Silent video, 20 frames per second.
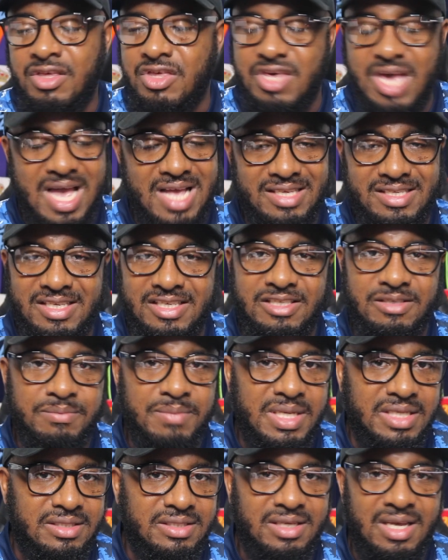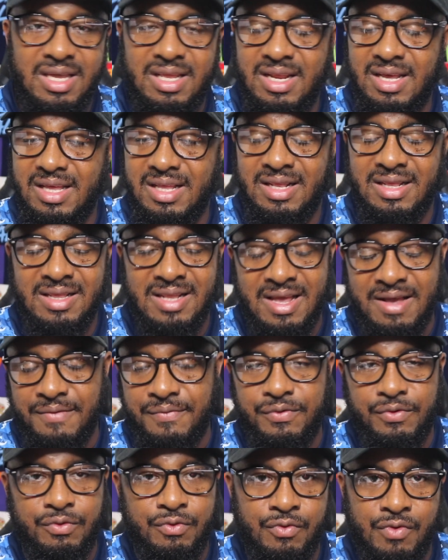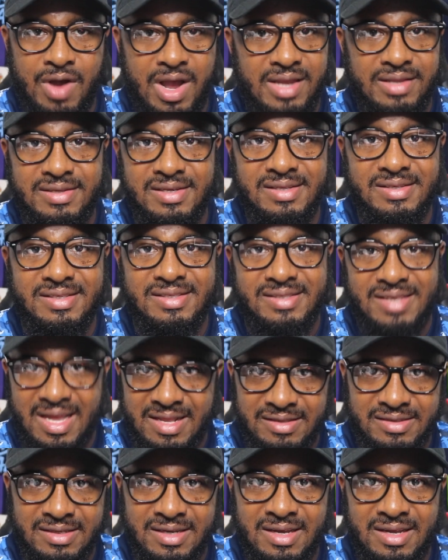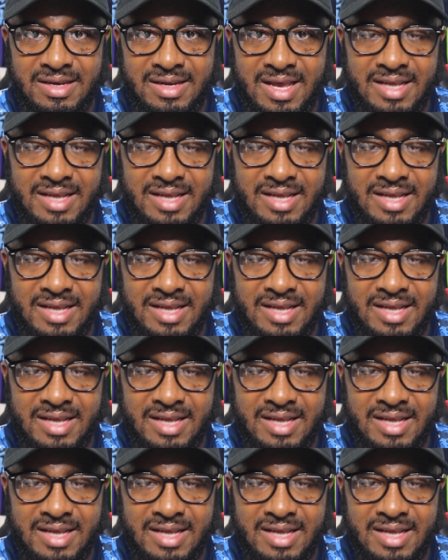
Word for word: chances missing left, right, and center.